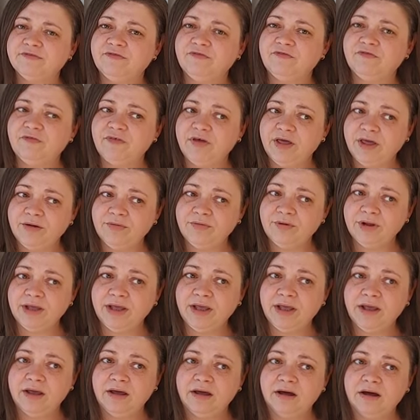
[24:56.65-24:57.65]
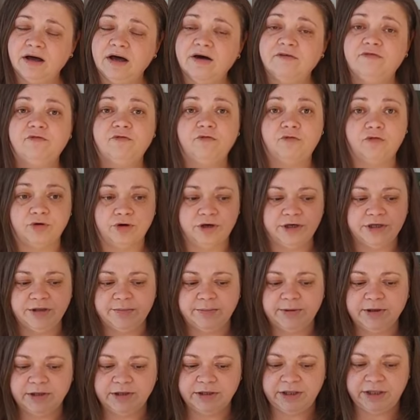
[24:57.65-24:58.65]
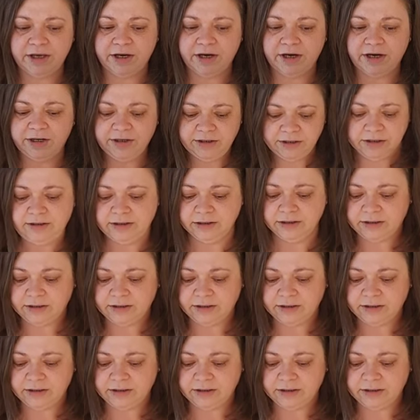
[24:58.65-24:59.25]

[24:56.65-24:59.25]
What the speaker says: very affordable yarn.